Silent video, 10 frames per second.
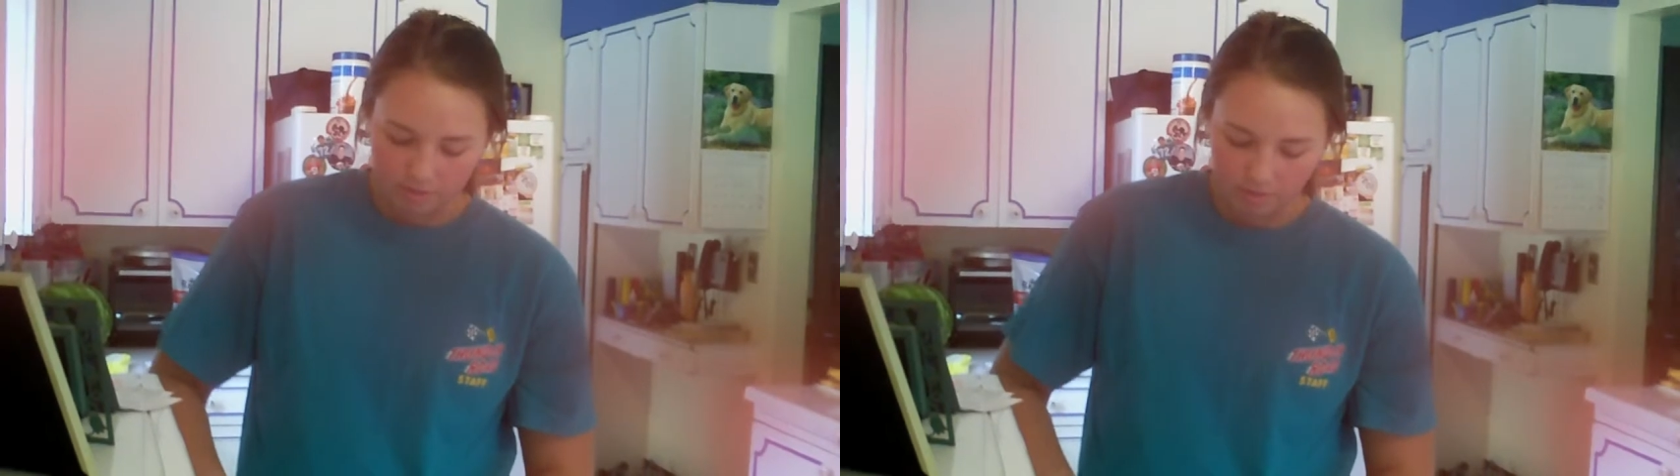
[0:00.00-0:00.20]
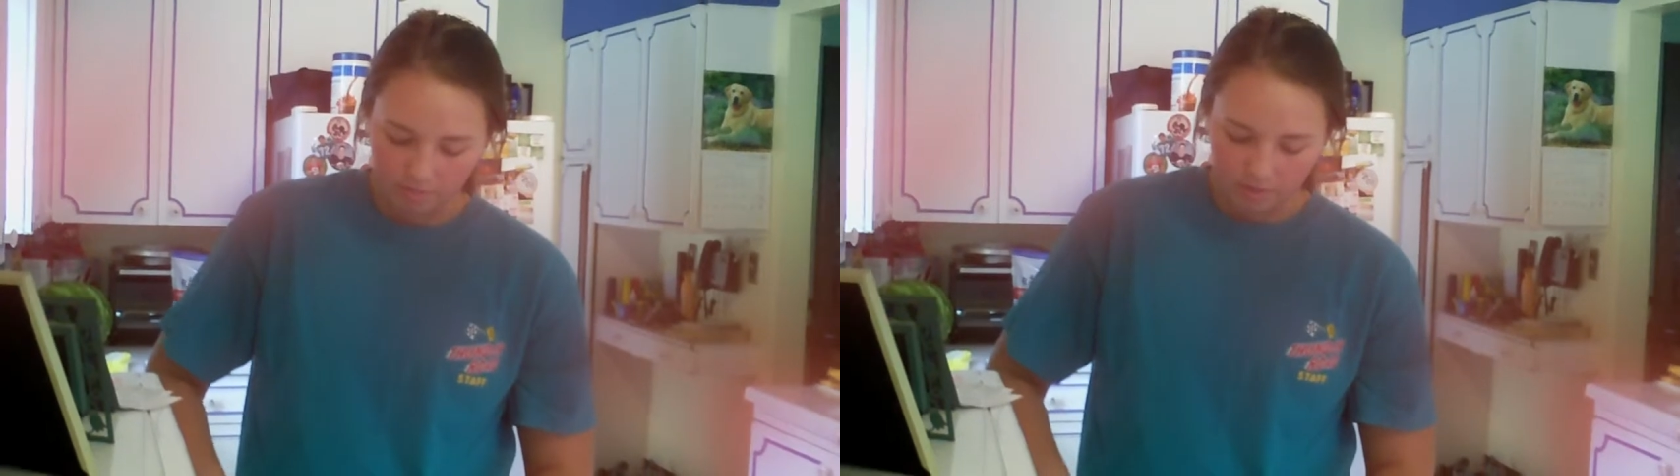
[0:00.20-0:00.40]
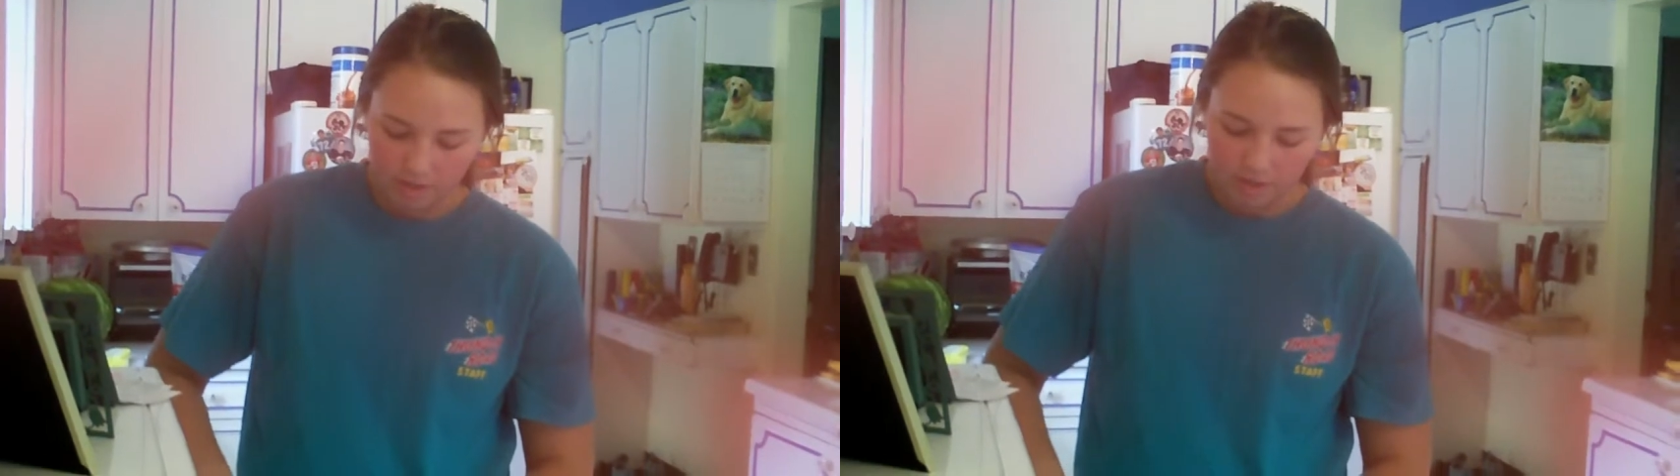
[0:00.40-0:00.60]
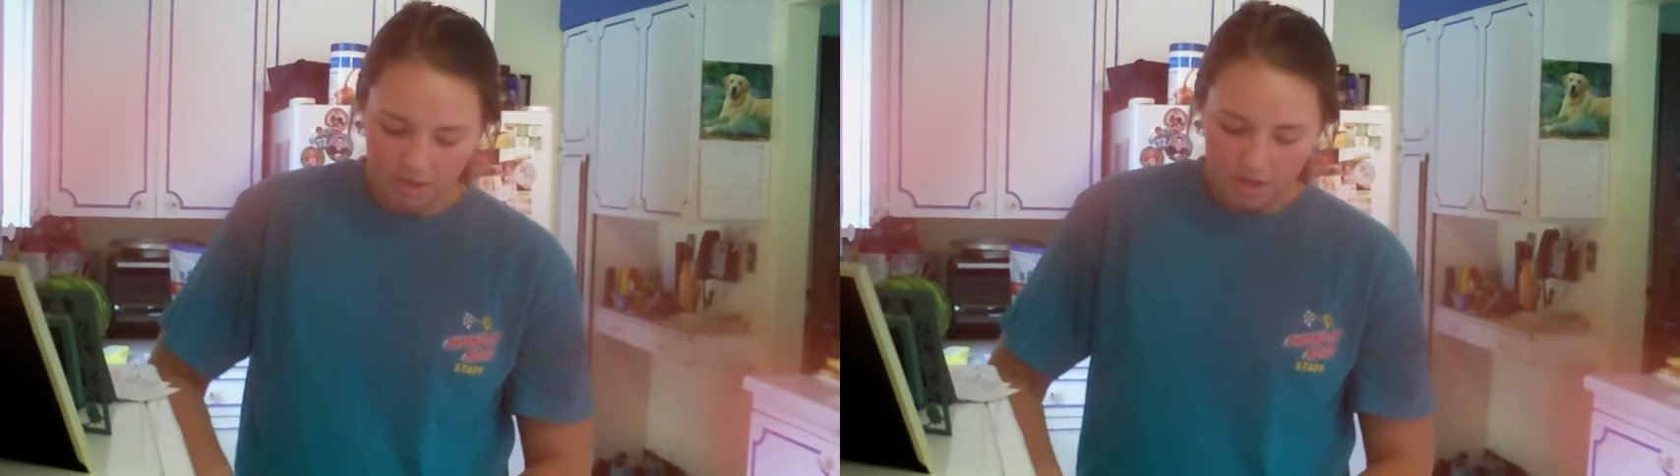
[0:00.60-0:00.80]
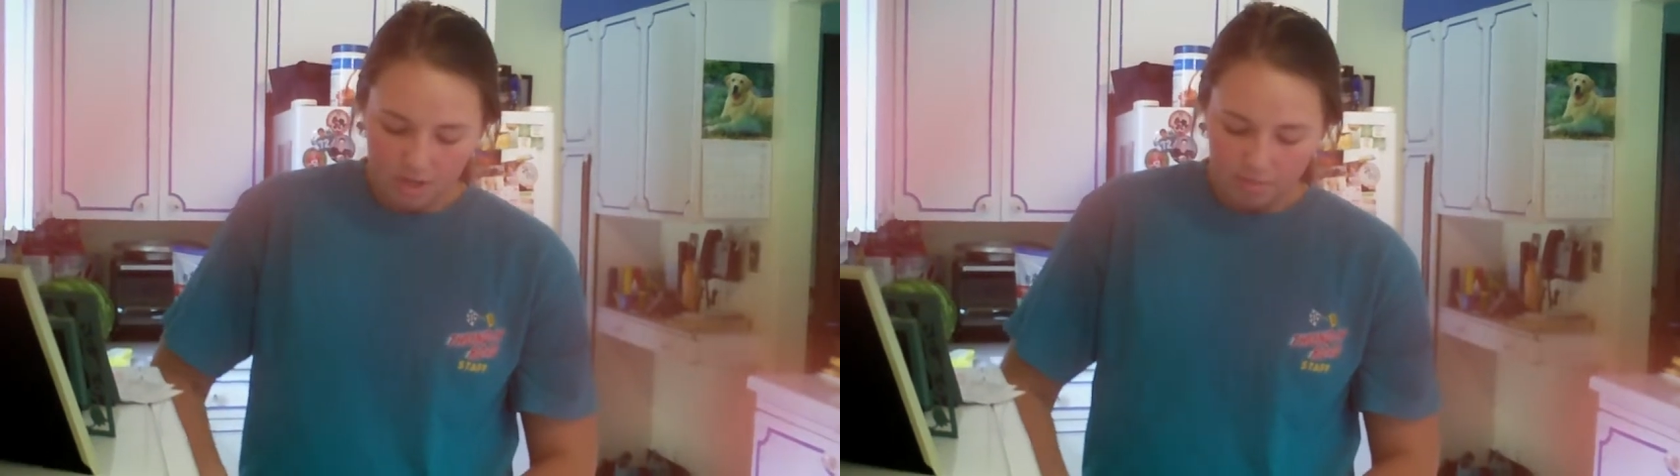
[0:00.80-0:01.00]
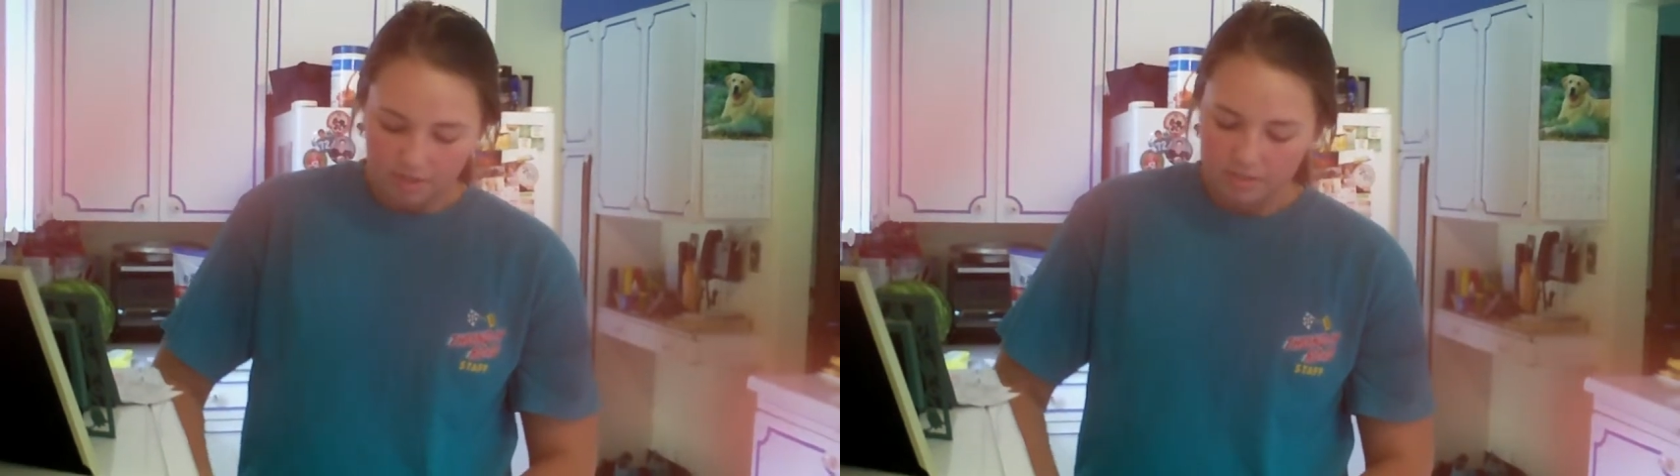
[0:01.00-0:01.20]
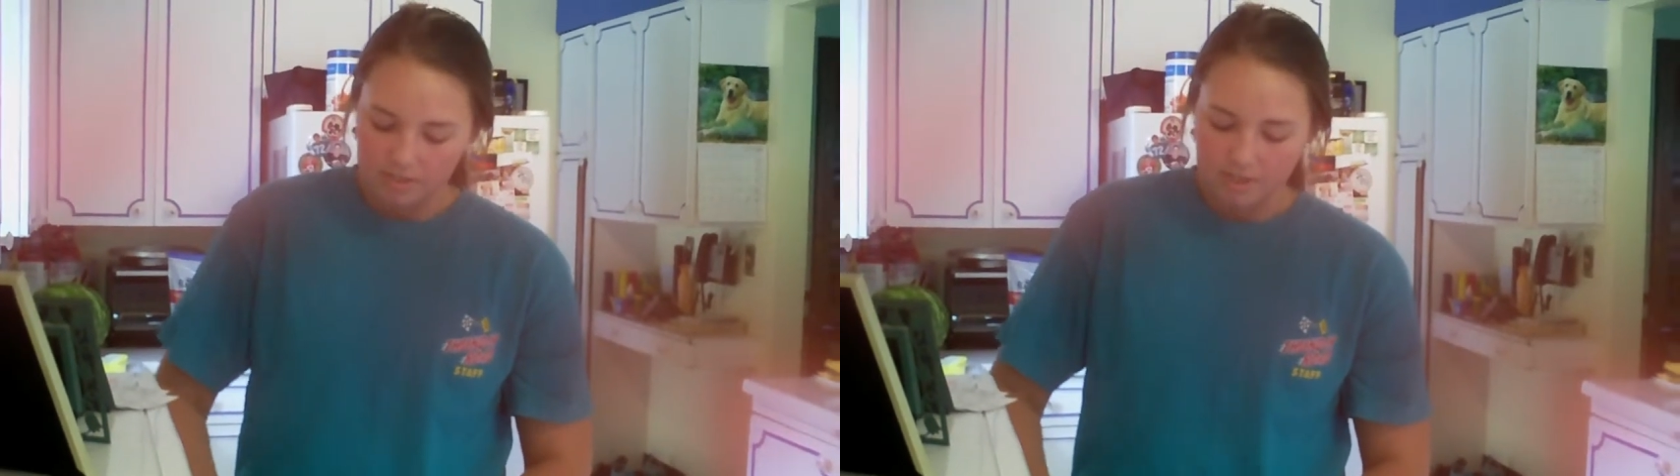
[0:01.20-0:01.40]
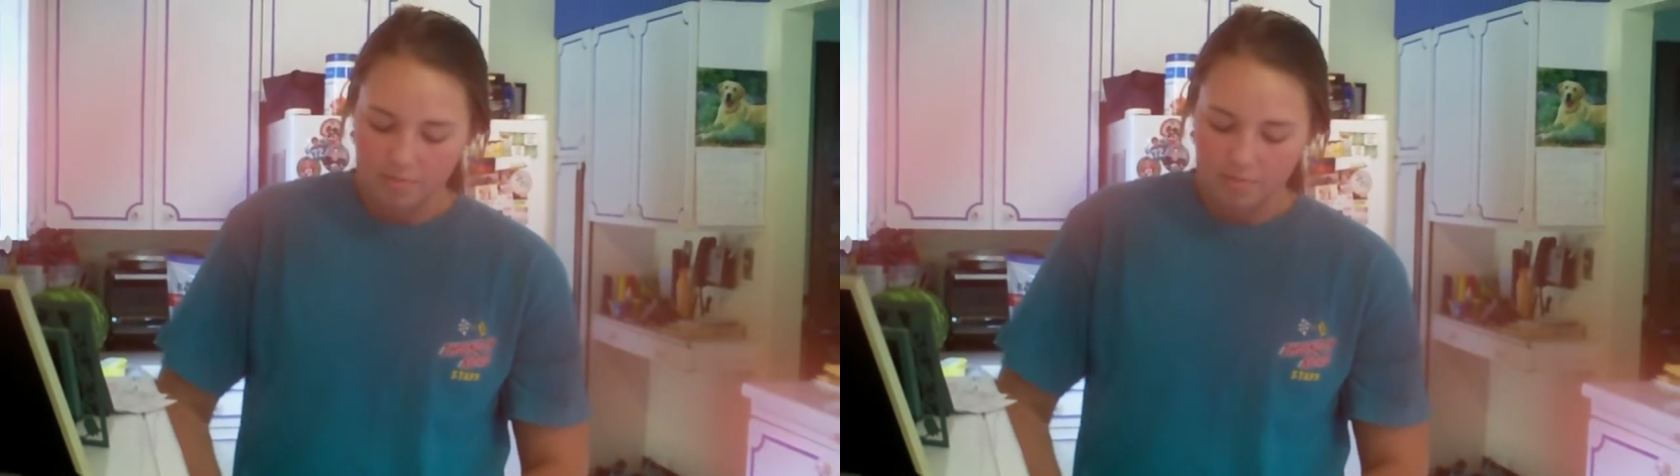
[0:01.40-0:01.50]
separately, because then